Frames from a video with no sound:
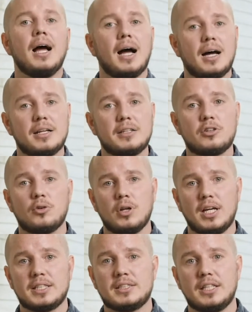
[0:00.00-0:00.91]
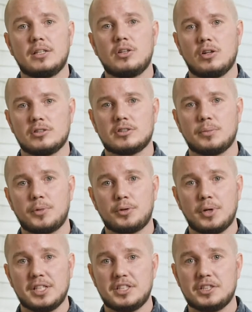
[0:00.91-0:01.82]
and collecting customer
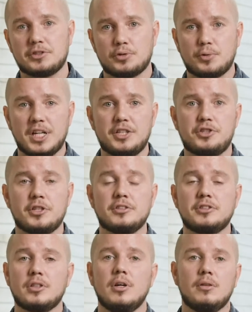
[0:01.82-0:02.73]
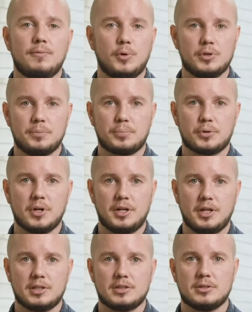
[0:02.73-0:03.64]
registrations for the
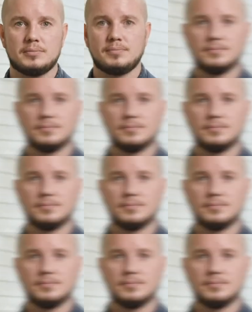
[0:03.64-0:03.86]
product.